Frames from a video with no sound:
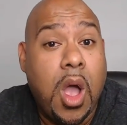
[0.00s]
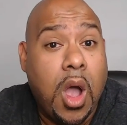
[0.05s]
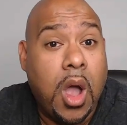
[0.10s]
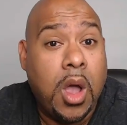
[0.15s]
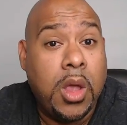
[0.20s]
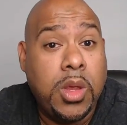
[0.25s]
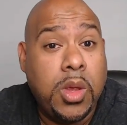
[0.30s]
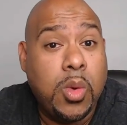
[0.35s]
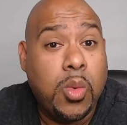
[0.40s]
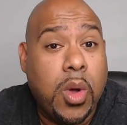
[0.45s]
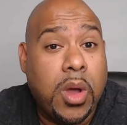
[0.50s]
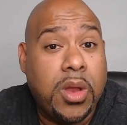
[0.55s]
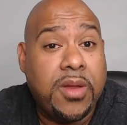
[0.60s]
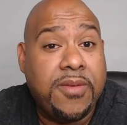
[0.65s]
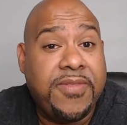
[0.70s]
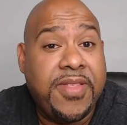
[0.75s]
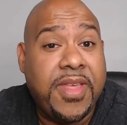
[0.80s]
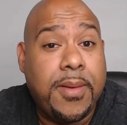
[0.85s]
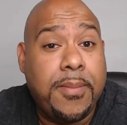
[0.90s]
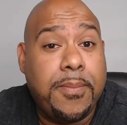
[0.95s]
Are you one
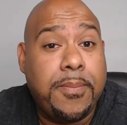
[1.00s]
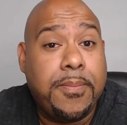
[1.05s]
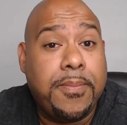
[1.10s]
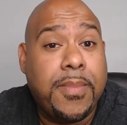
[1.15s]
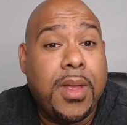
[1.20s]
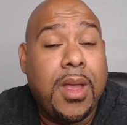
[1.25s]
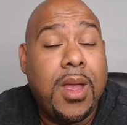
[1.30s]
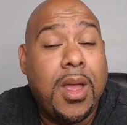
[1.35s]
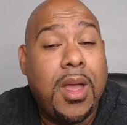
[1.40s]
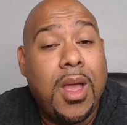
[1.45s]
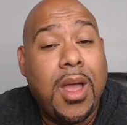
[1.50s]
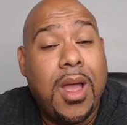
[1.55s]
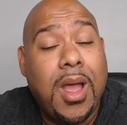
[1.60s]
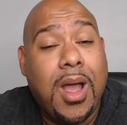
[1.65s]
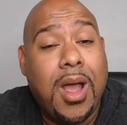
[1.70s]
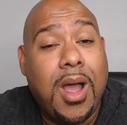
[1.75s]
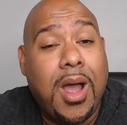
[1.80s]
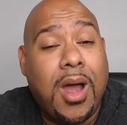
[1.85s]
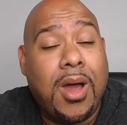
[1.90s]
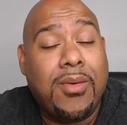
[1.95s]
of them?
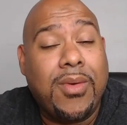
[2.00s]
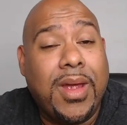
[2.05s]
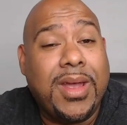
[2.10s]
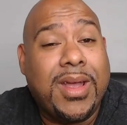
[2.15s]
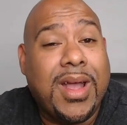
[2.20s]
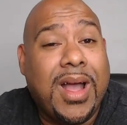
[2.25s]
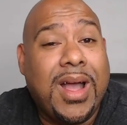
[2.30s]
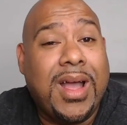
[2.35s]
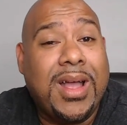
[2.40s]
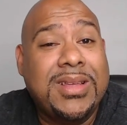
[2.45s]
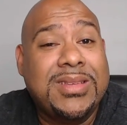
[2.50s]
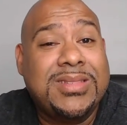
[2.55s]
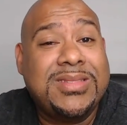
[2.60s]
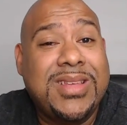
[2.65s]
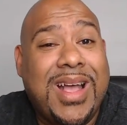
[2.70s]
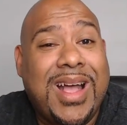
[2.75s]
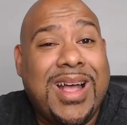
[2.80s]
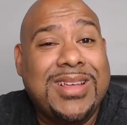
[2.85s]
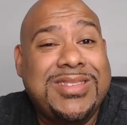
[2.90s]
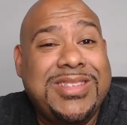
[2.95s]
All right, guys.
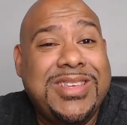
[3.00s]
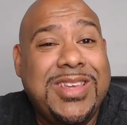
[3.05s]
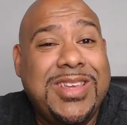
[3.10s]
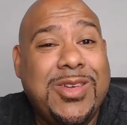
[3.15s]
I'll see